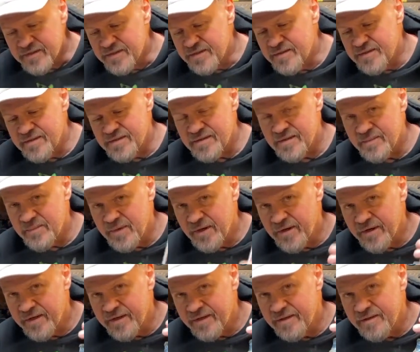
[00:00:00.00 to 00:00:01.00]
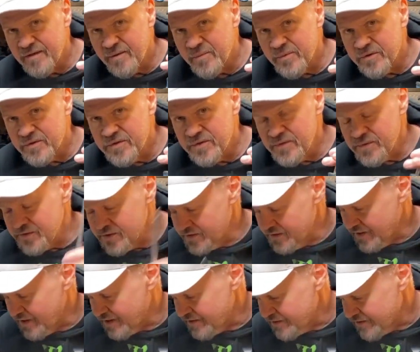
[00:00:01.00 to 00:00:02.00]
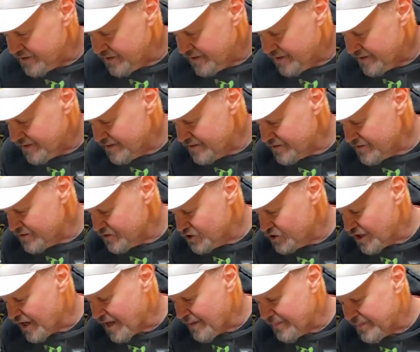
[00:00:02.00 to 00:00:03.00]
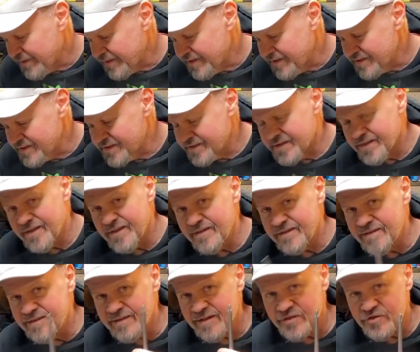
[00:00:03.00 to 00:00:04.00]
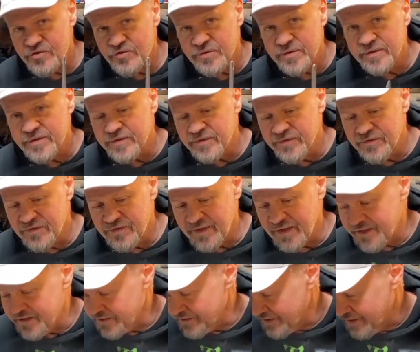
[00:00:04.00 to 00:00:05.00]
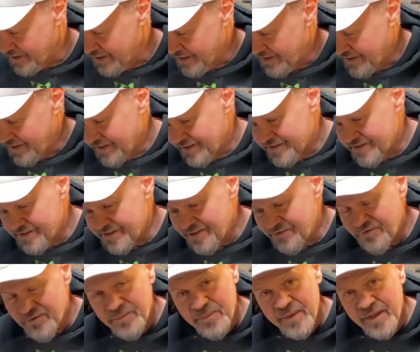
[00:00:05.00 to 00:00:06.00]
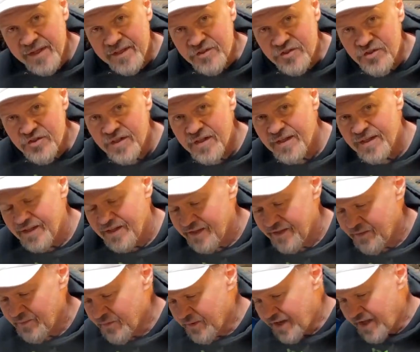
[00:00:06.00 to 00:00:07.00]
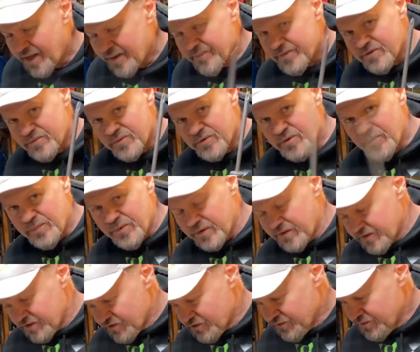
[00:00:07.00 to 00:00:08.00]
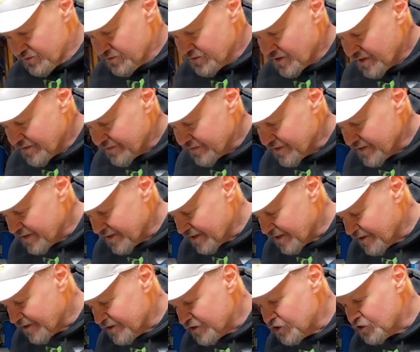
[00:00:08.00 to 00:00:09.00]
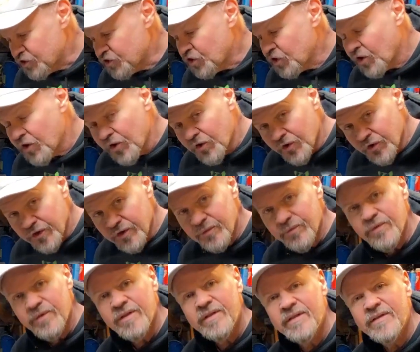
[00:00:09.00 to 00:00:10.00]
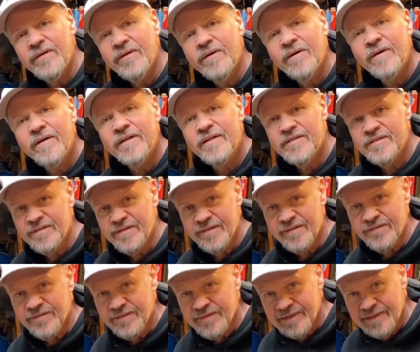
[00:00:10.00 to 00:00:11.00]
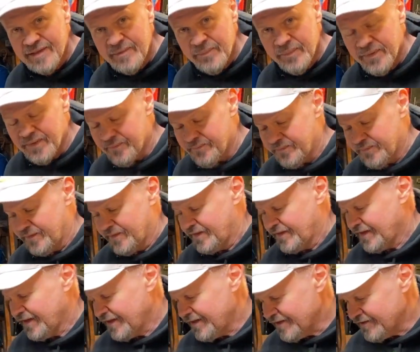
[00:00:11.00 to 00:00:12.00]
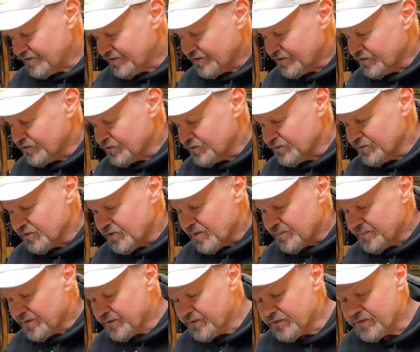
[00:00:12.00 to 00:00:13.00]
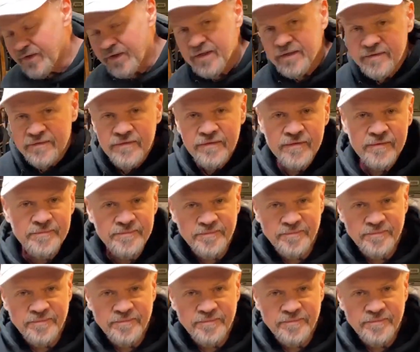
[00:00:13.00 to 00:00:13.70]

This is an American number 2 standard. These are Japanese industrial standard. It's a different pitch. And what happens when you put this screwdriver in there and you turn it really hard, it's going to slip and it's going to screw up those heads.